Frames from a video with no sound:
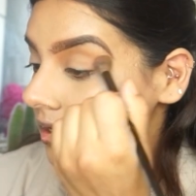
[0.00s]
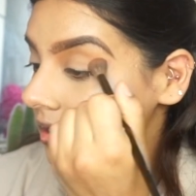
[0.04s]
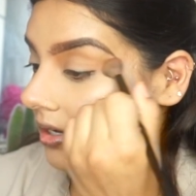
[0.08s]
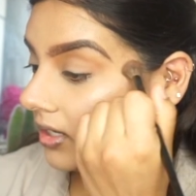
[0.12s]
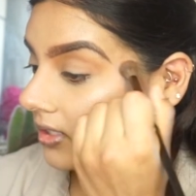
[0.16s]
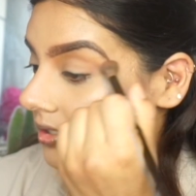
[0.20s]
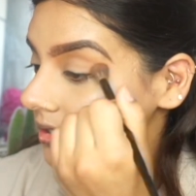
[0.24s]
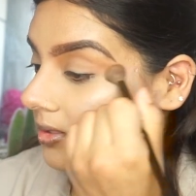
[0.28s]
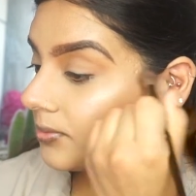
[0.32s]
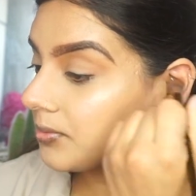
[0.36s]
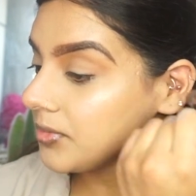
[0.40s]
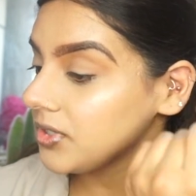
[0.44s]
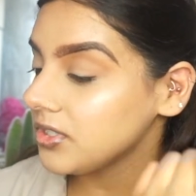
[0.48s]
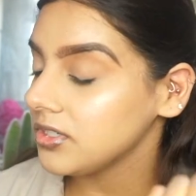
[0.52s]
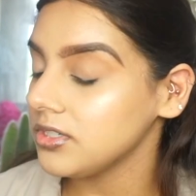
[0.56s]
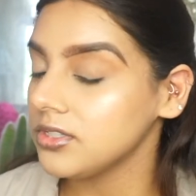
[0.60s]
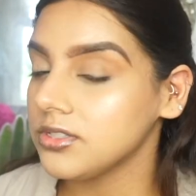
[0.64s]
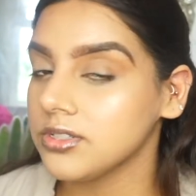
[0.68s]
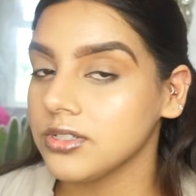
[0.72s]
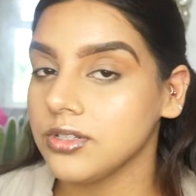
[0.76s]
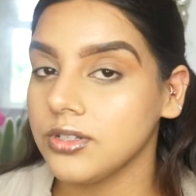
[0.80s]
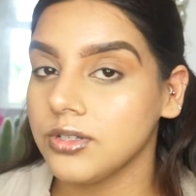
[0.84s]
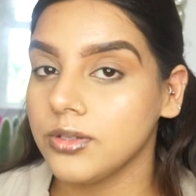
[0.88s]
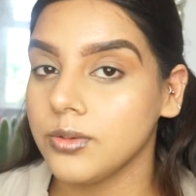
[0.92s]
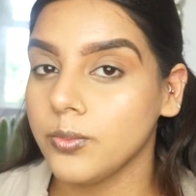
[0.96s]
I think I'm going to
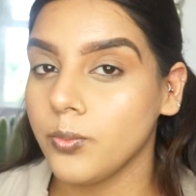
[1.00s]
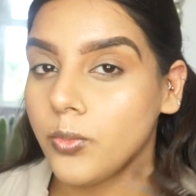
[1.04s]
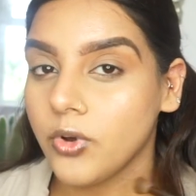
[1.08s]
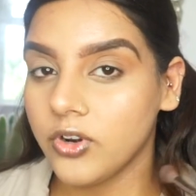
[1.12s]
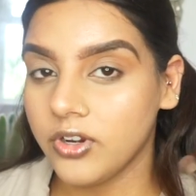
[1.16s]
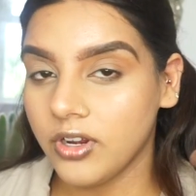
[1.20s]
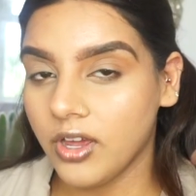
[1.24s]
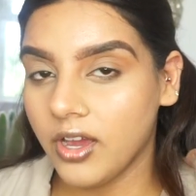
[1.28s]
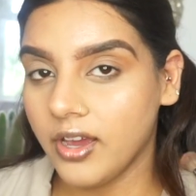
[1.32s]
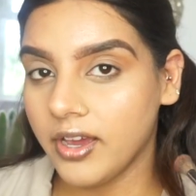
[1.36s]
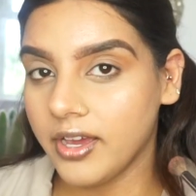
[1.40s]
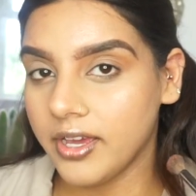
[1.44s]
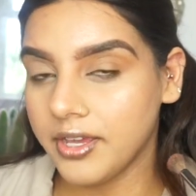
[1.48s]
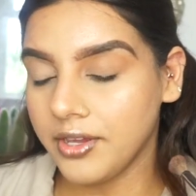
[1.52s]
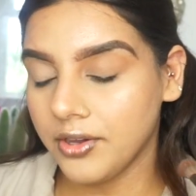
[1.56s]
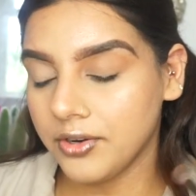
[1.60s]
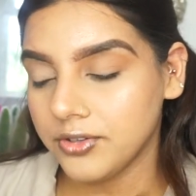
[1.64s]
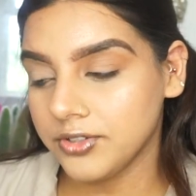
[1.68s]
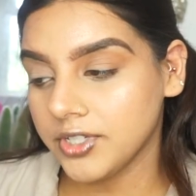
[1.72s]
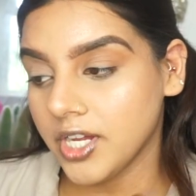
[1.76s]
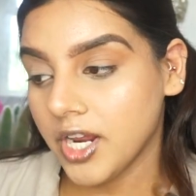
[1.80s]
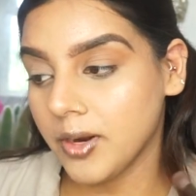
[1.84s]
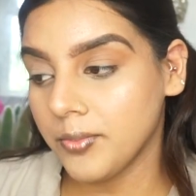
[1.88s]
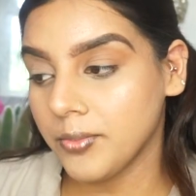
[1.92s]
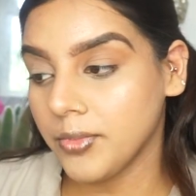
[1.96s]
do one eye
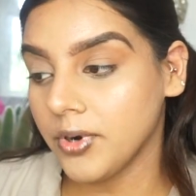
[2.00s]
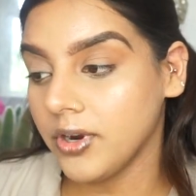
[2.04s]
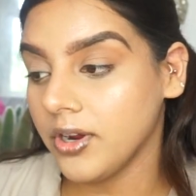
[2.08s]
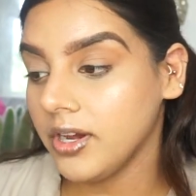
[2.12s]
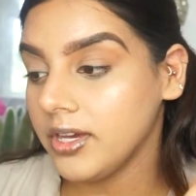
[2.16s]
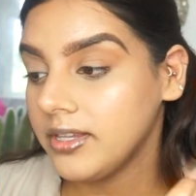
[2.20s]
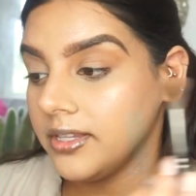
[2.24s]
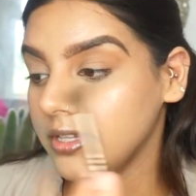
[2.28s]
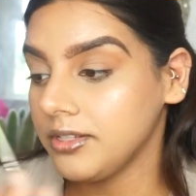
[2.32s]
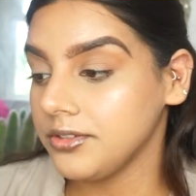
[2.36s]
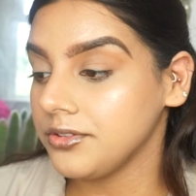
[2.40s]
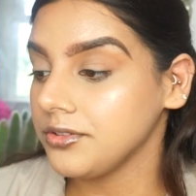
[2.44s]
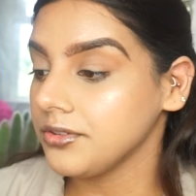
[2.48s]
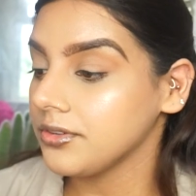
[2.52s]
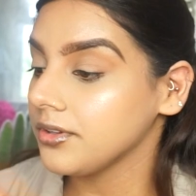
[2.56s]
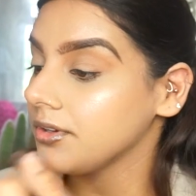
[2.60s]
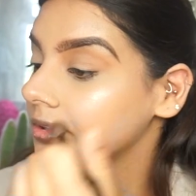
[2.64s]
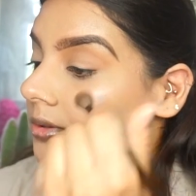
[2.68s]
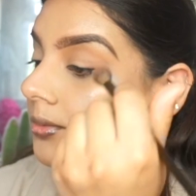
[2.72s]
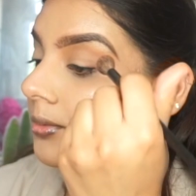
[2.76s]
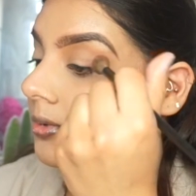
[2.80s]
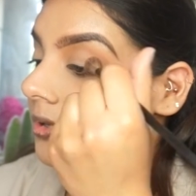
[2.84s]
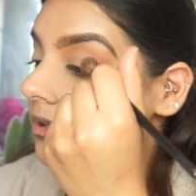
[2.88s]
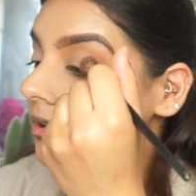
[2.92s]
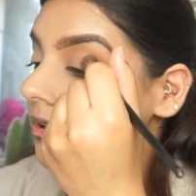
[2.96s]
on camera and then do the
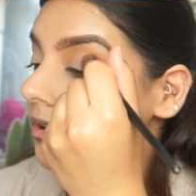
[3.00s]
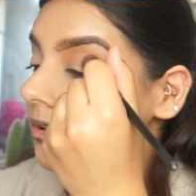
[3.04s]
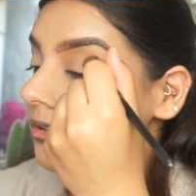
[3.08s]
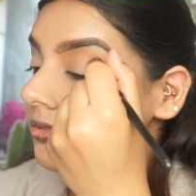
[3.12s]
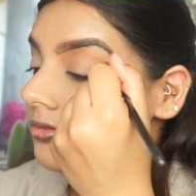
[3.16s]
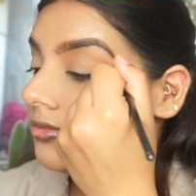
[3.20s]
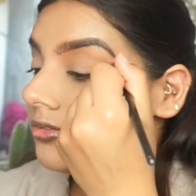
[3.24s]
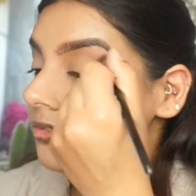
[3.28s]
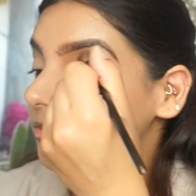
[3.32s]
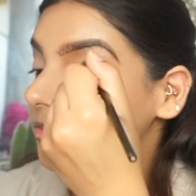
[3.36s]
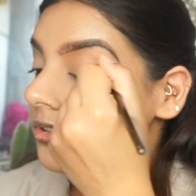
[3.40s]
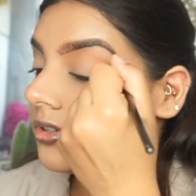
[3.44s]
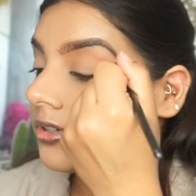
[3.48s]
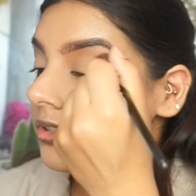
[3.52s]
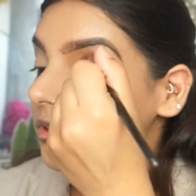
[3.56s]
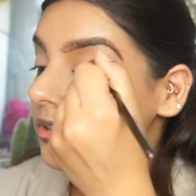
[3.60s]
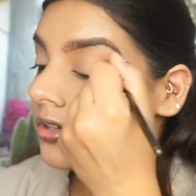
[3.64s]
other one off.